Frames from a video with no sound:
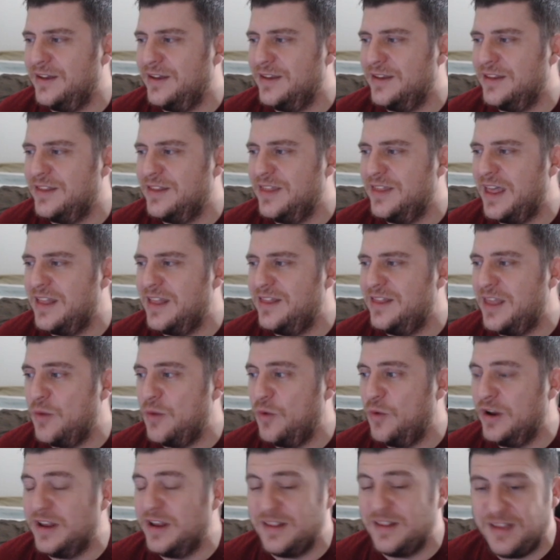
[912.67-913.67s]
they
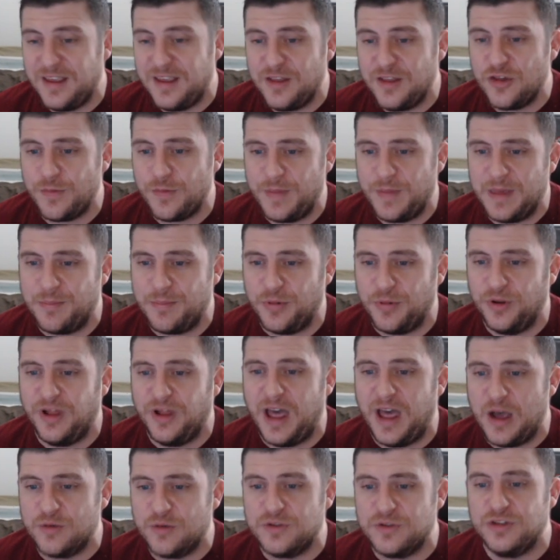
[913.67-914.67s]
want to teach people
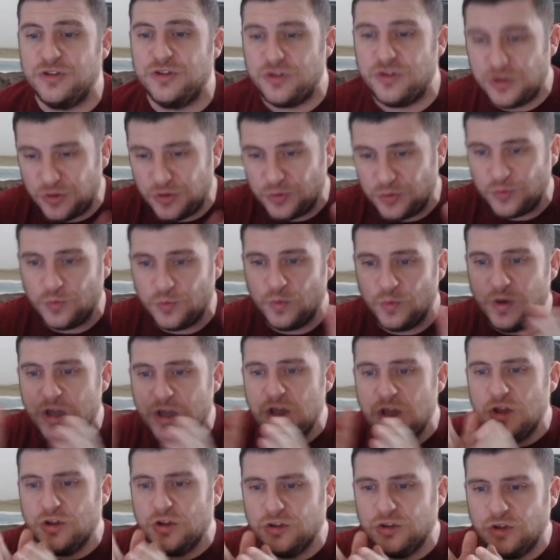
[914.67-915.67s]
how to do
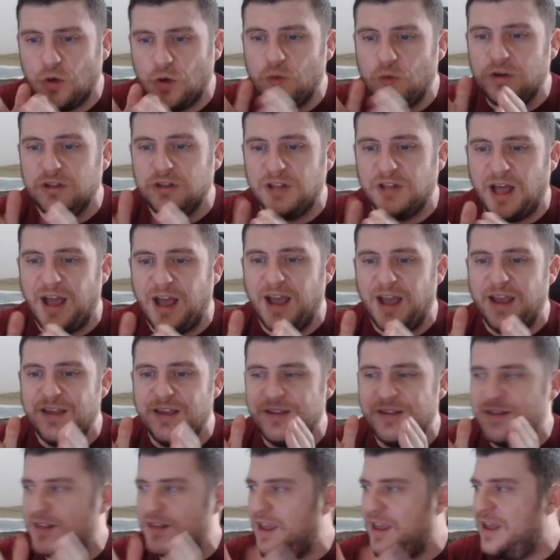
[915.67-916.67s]

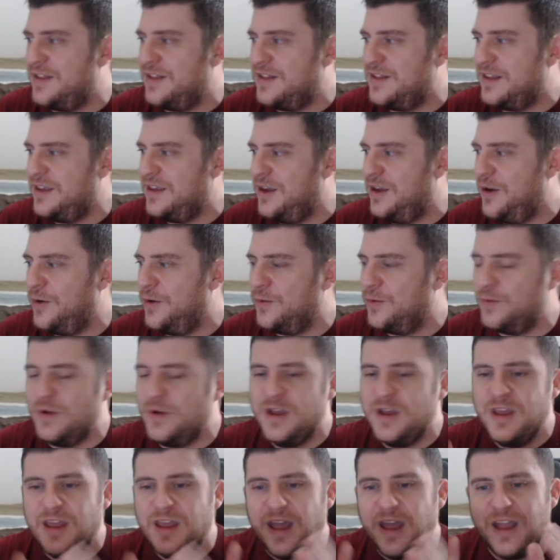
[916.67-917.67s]
localized SEO.
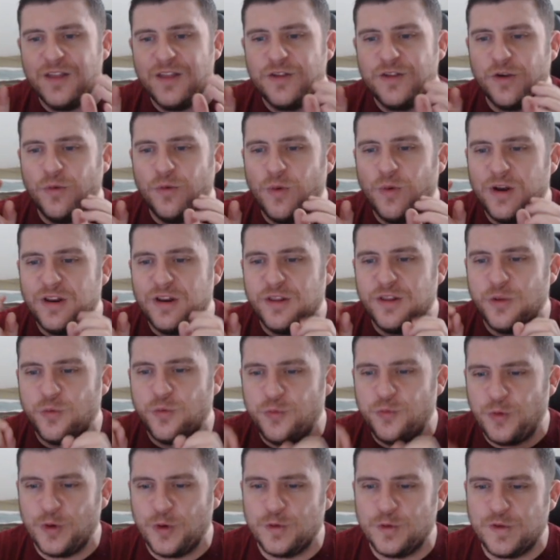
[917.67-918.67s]
And so one of the
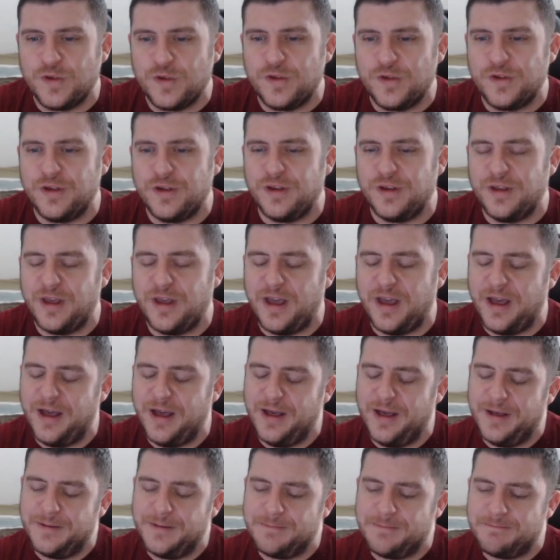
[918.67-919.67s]
first
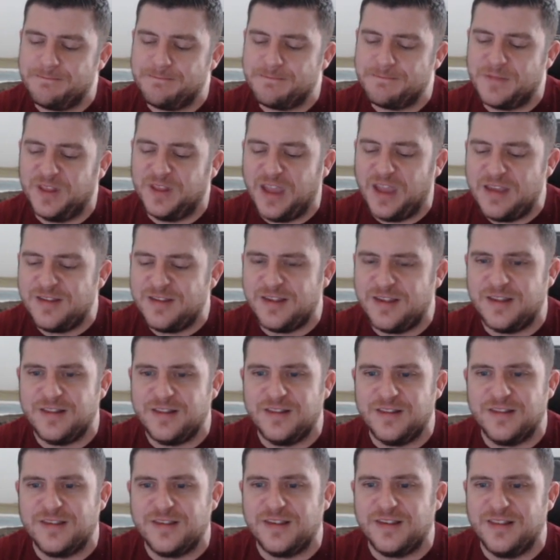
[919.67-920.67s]

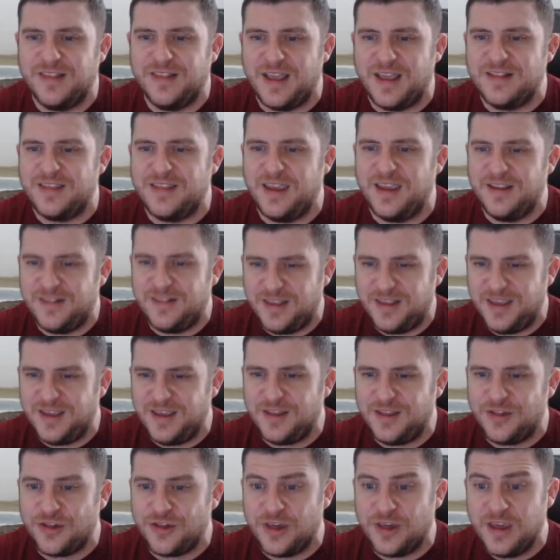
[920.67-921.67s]
lessons that they
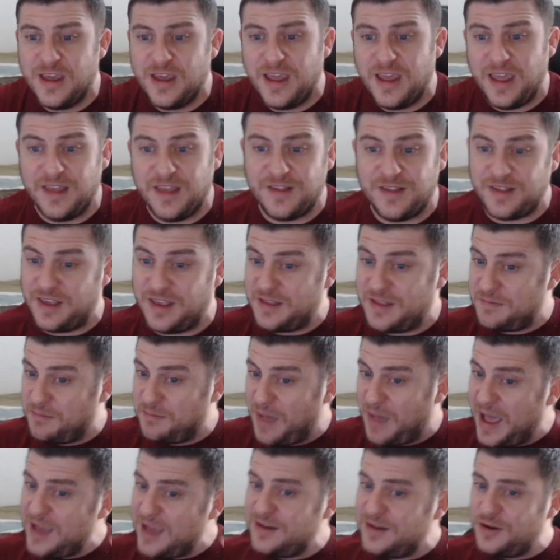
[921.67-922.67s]
teach is that
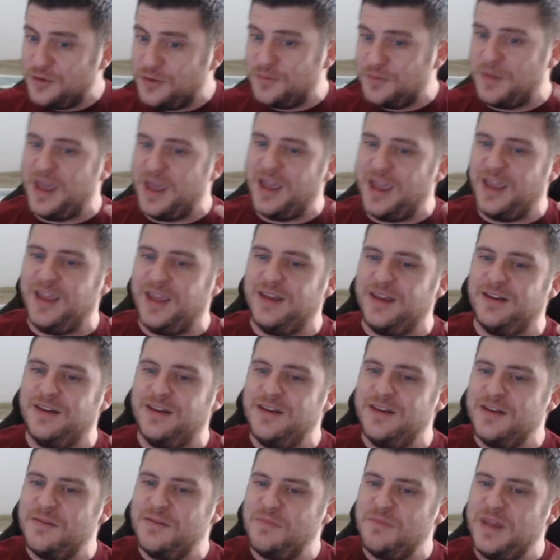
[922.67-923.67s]
my domain
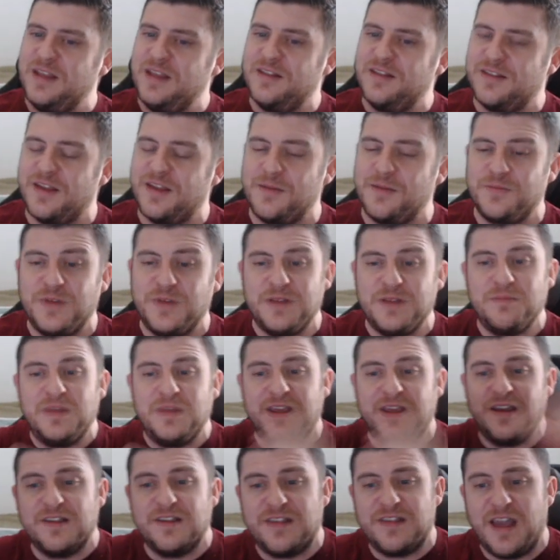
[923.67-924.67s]
means something
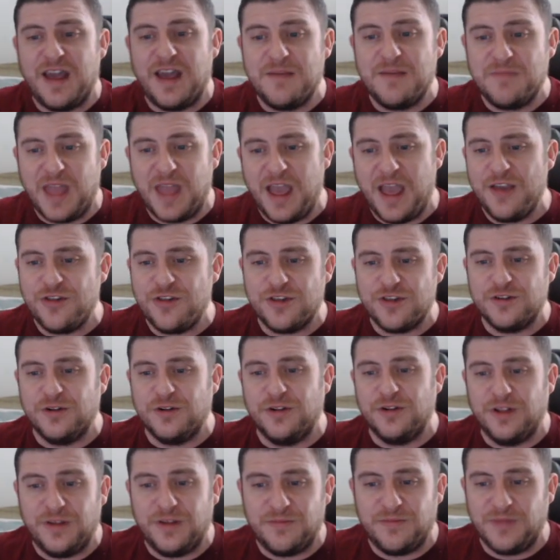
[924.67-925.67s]
because I'm
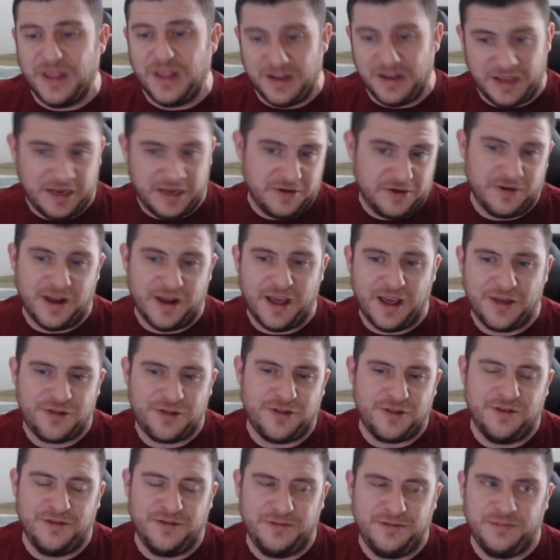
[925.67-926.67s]
national,
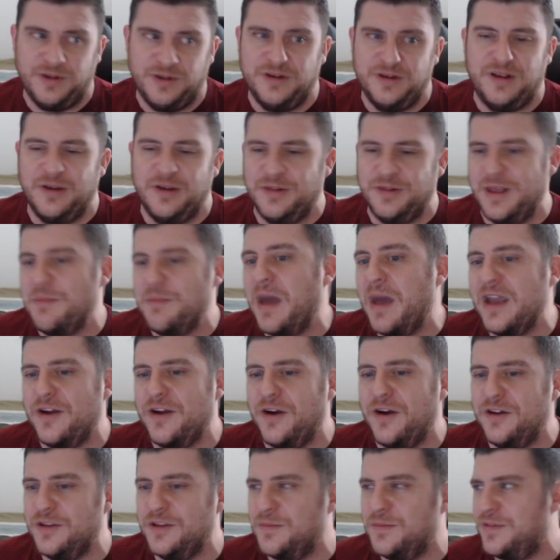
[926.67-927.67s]
international. You know, they might
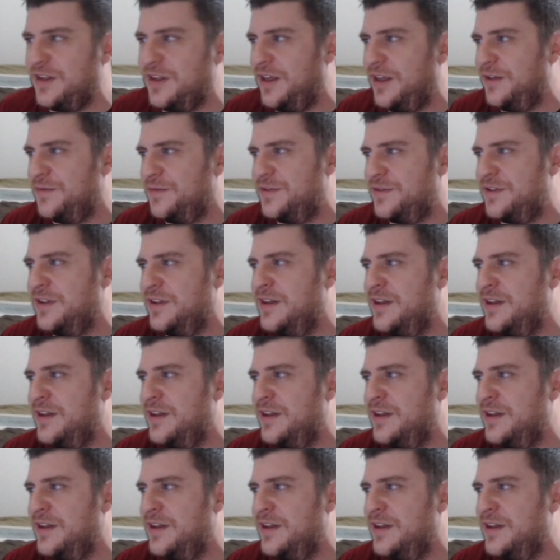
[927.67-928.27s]
call themselves